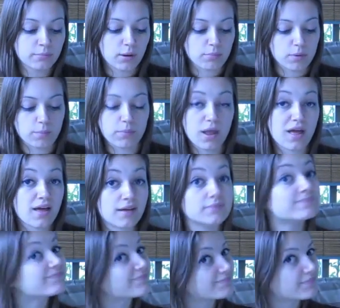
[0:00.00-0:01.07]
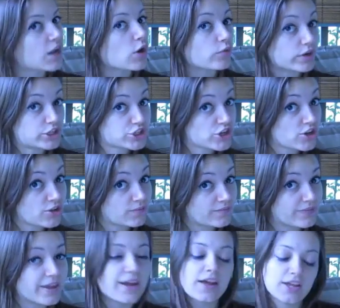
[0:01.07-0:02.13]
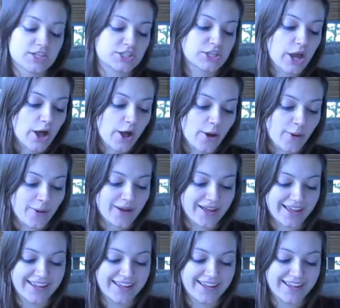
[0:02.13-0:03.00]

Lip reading: blah blah blah, Rachel. So